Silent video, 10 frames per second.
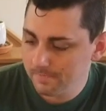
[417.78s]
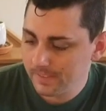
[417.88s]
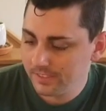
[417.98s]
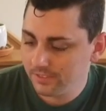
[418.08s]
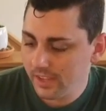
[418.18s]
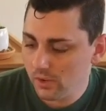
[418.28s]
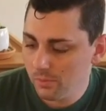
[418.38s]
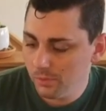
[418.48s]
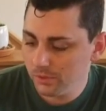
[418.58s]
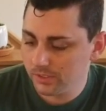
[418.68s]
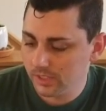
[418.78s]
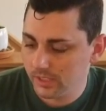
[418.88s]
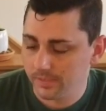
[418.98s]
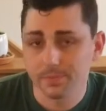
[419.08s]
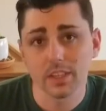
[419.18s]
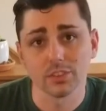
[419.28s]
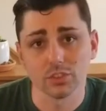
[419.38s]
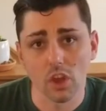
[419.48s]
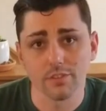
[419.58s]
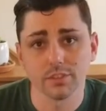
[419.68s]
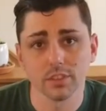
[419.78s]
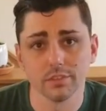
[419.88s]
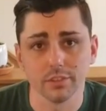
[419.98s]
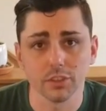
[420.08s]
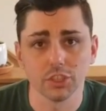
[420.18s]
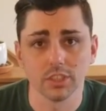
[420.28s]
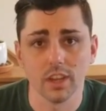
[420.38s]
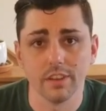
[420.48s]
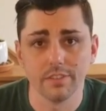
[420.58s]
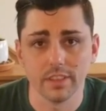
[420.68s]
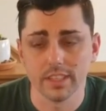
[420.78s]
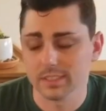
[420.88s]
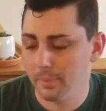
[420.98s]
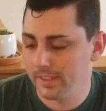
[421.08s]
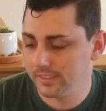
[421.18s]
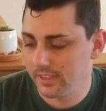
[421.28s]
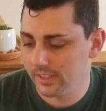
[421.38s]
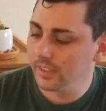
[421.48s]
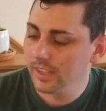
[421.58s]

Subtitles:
It's like almost a softer version of the Space Dust.